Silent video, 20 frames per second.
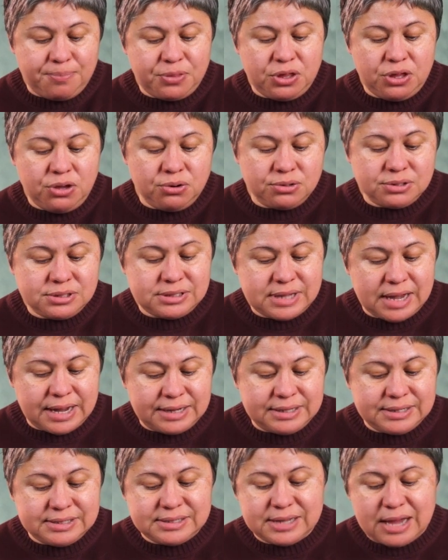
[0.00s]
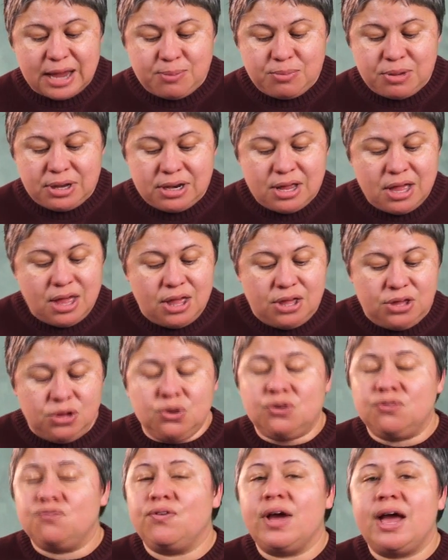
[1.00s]
Your second assignment, you
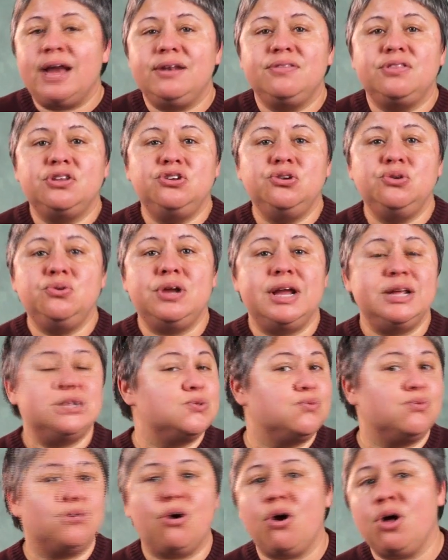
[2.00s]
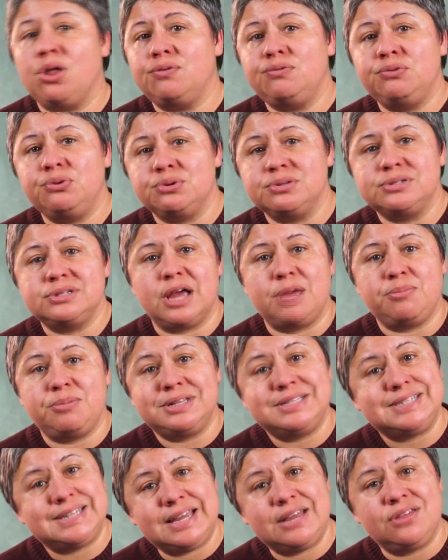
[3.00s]
can find the due dates for all of your
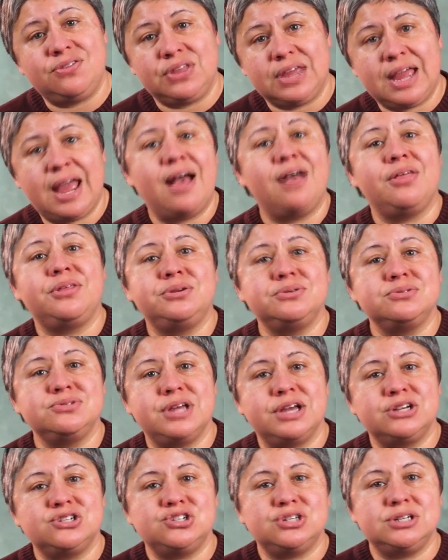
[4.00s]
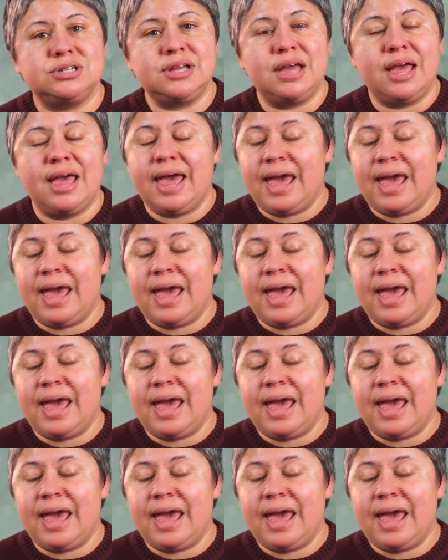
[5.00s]
assignments in the calendar section,